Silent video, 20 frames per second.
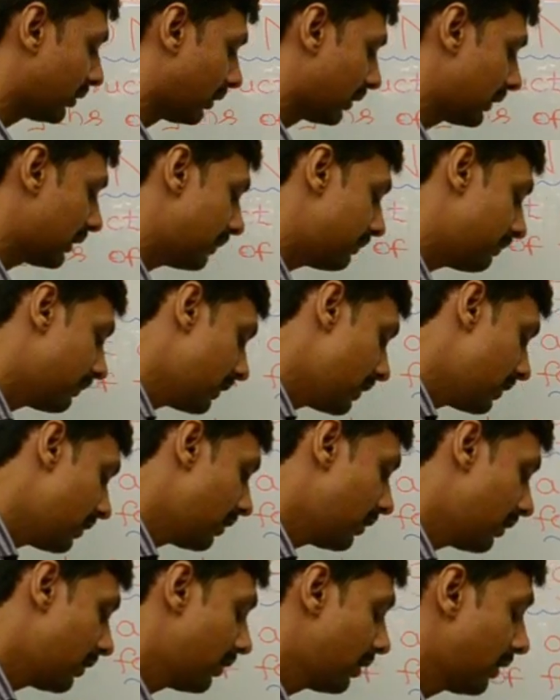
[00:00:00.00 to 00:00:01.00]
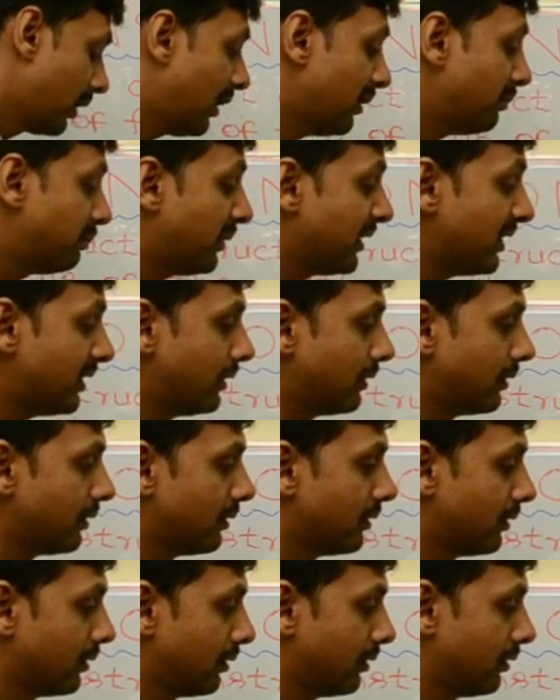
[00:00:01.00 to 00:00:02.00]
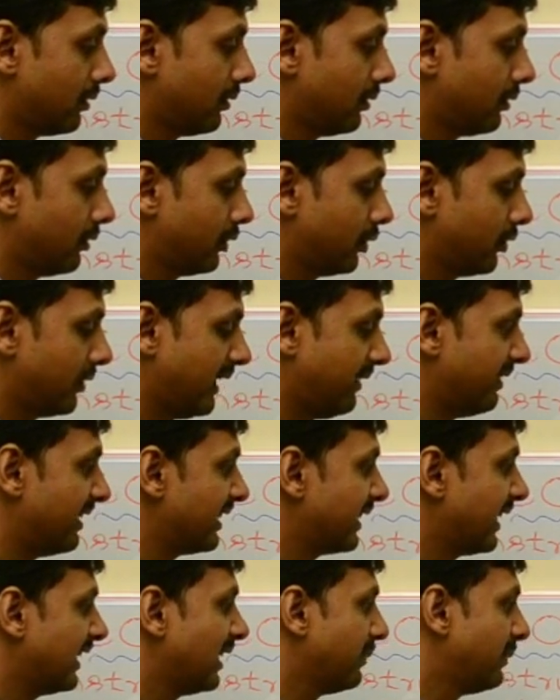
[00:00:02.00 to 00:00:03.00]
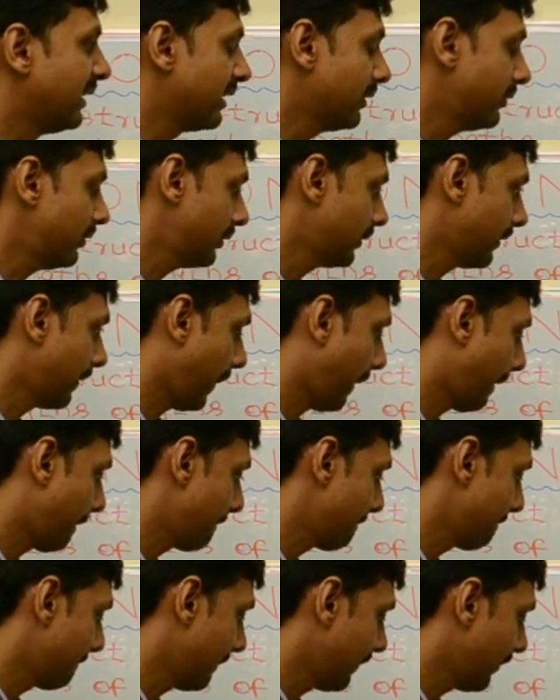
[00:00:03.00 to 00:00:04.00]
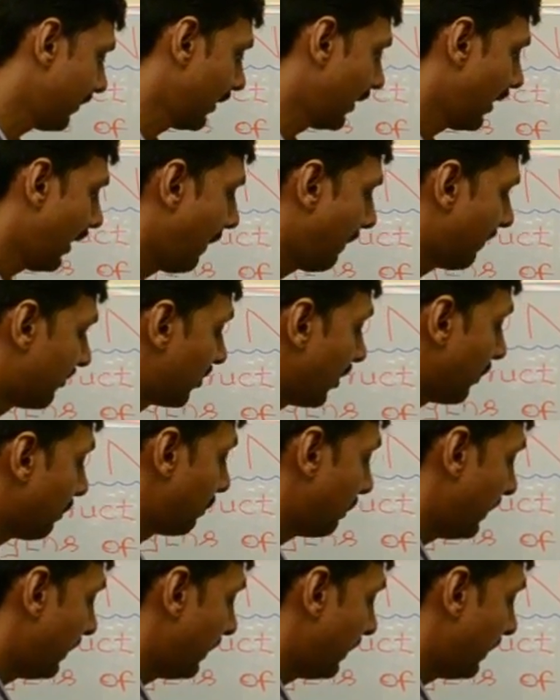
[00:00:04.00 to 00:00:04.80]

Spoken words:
the compass. So 7 centimeters from